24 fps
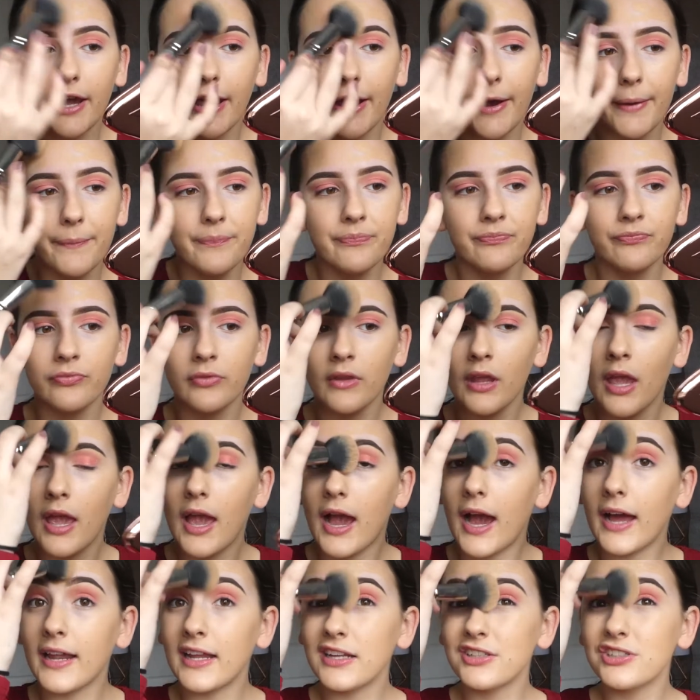And
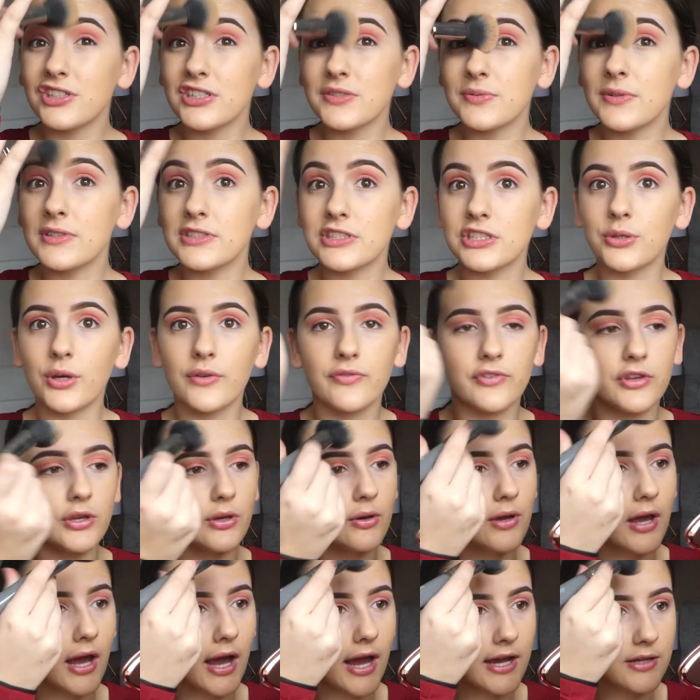I just want to know if
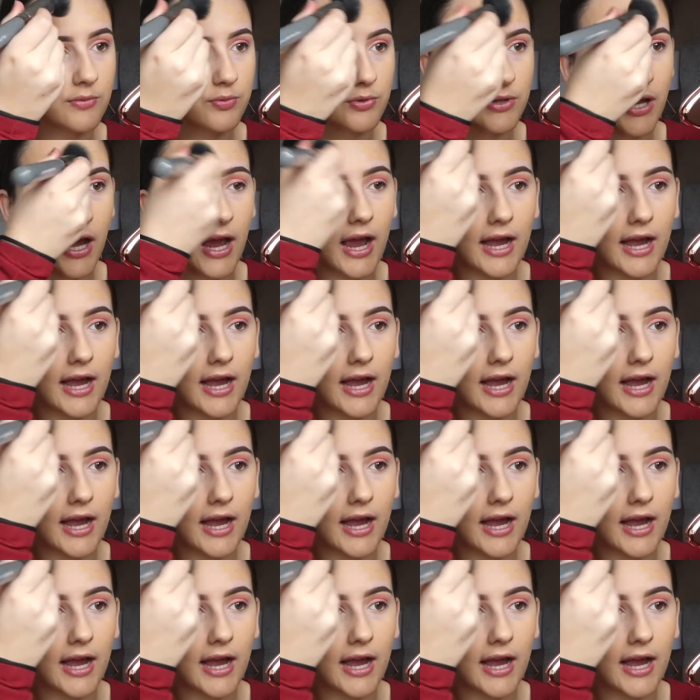you guys would